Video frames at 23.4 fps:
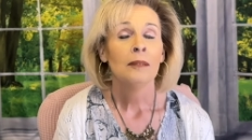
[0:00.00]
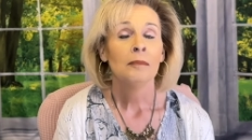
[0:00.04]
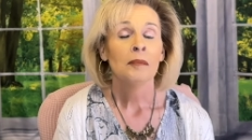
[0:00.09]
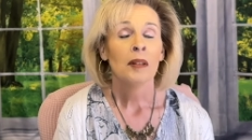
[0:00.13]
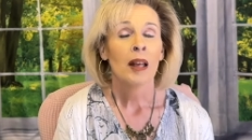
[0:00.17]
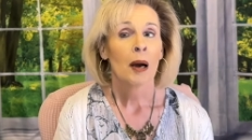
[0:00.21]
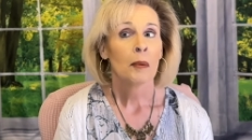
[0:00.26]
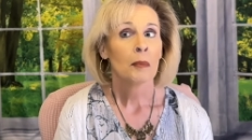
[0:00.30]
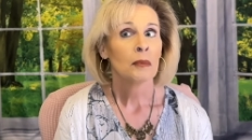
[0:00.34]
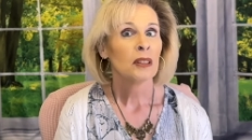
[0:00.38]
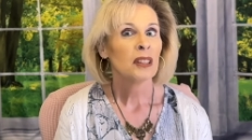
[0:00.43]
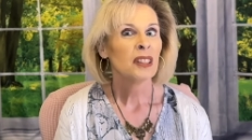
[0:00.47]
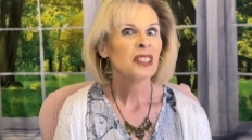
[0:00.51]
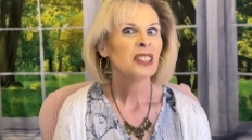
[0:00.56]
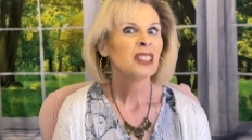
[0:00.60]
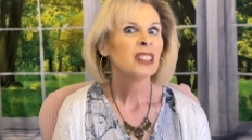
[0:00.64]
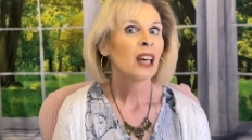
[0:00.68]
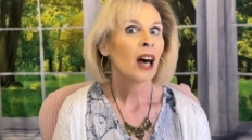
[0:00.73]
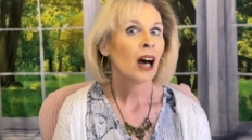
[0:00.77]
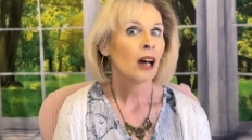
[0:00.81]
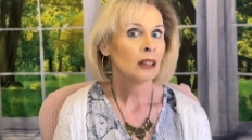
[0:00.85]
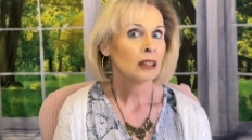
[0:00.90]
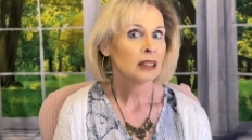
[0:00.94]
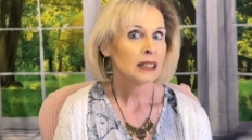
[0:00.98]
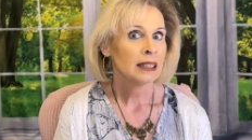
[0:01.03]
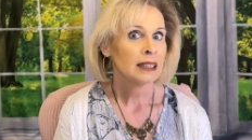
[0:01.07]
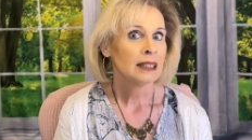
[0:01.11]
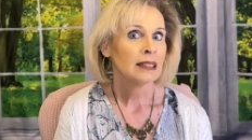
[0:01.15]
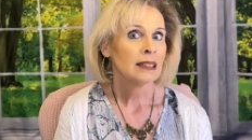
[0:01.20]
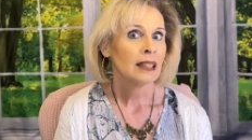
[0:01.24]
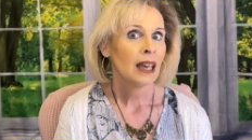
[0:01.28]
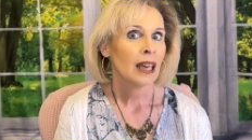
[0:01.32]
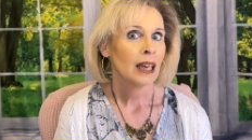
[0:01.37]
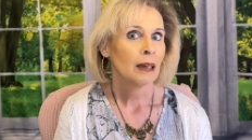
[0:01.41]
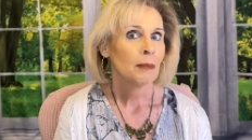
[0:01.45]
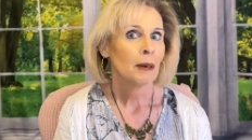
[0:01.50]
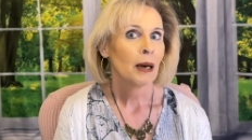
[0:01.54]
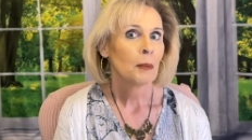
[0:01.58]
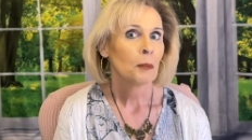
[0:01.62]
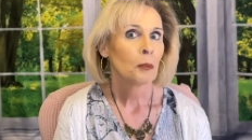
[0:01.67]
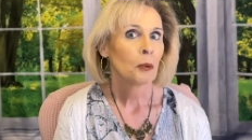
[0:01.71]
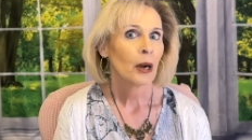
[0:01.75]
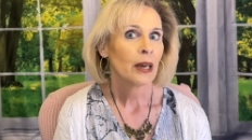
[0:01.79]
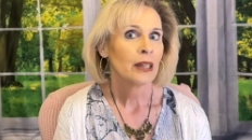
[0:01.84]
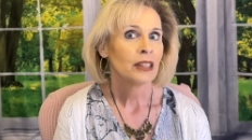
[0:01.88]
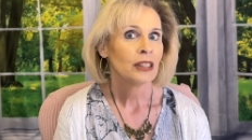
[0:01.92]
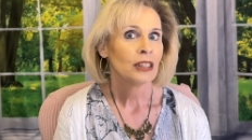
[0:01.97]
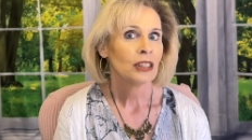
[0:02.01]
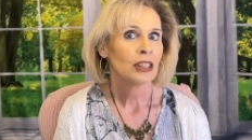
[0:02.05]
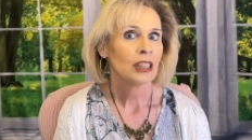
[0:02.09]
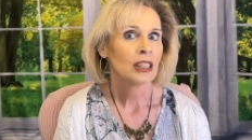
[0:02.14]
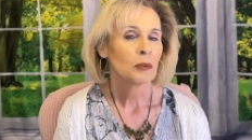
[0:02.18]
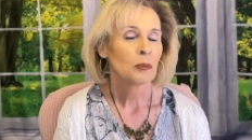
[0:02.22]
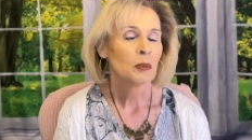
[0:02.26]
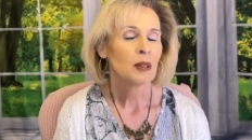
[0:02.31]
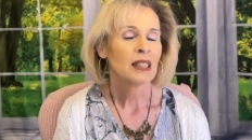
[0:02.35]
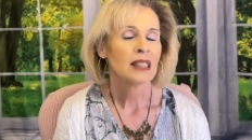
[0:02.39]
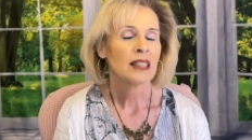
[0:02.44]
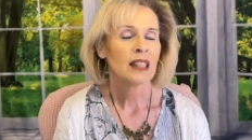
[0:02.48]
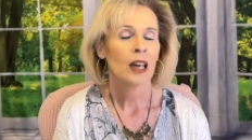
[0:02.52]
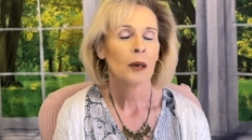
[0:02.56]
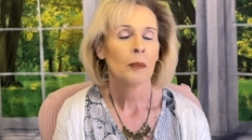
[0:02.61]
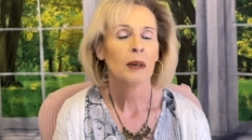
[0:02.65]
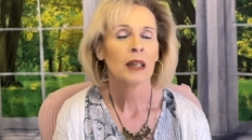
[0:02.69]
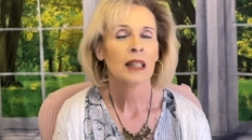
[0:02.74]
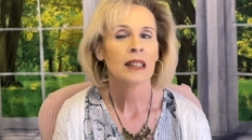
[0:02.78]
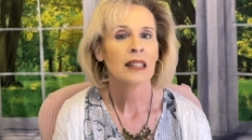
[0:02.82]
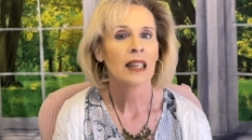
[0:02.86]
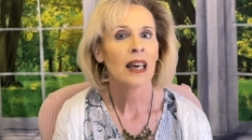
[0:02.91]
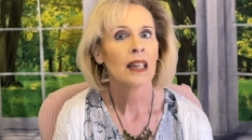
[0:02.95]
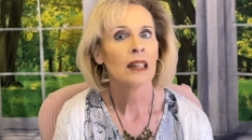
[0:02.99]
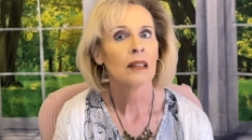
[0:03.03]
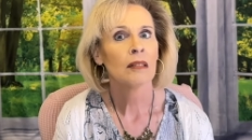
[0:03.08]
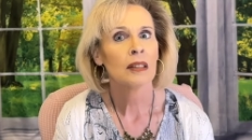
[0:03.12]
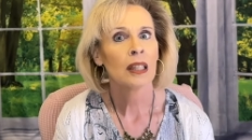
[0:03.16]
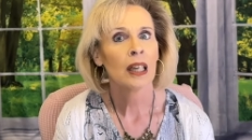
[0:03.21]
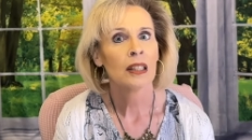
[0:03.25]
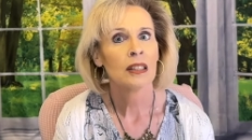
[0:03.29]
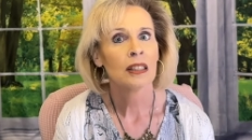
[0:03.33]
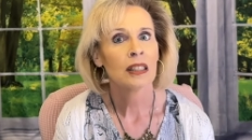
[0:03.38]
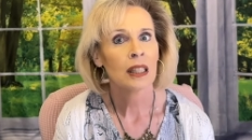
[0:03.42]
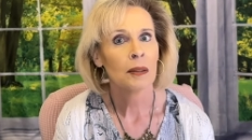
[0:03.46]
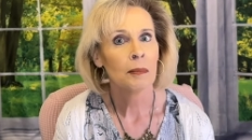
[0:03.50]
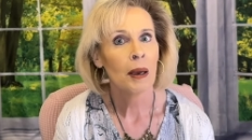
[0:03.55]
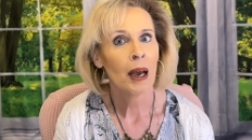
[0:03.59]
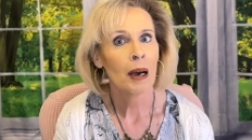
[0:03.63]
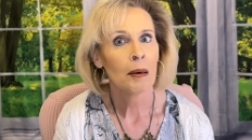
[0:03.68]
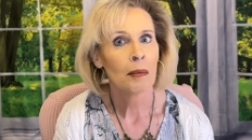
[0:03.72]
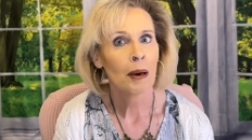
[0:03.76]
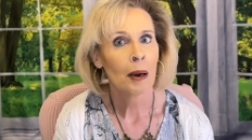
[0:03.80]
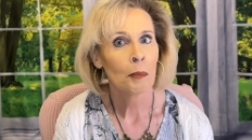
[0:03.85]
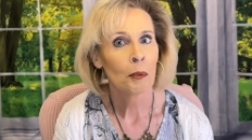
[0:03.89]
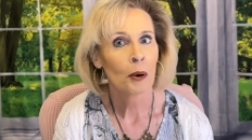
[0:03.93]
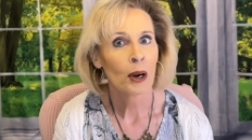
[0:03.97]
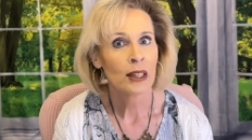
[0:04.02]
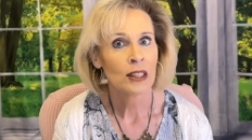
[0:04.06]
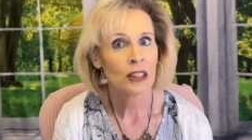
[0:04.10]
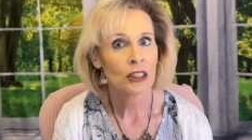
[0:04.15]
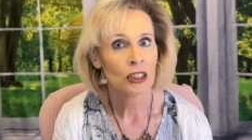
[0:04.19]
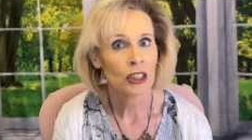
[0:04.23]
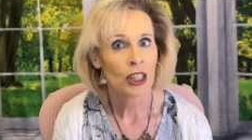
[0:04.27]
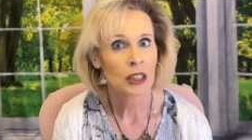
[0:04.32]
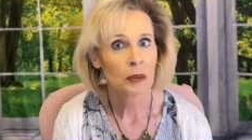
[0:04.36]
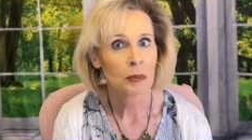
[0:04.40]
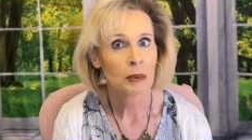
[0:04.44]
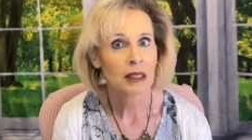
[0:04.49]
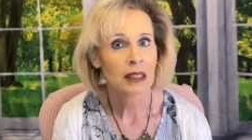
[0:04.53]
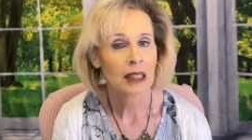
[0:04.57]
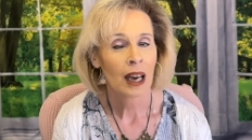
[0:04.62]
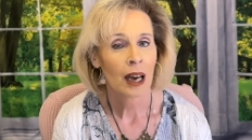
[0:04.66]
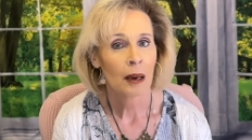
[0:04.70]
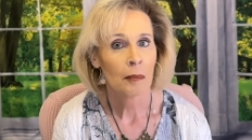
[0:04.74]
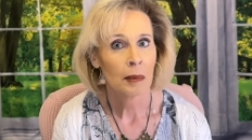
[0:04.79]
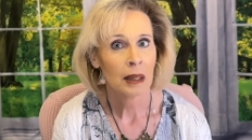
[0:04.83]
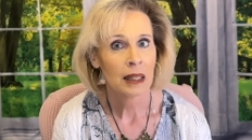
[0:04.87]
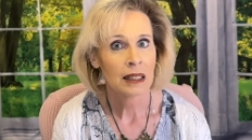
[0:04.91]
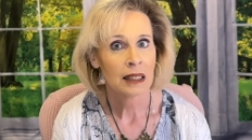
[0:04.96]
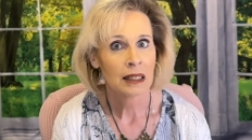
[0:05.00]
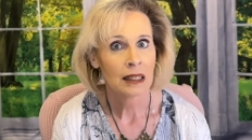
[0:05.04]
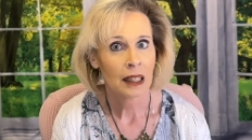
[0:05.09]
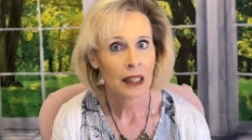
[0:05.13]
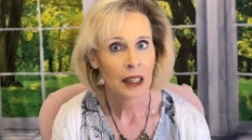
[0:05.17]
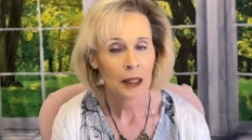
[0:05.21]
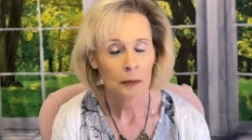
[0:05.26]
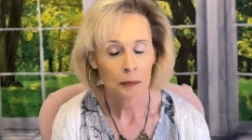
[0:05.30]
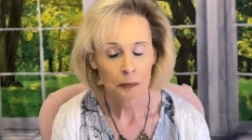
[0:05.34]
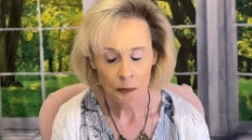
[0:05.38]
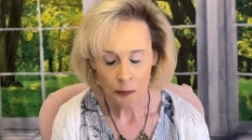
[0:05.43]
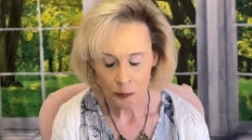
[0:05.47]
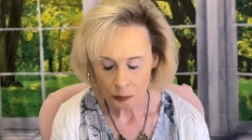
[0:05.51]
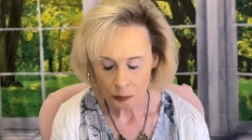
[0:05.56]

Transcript: I'm a little salty today about price adjustments, though, because I don't know. Somehow my price adjustments got messed up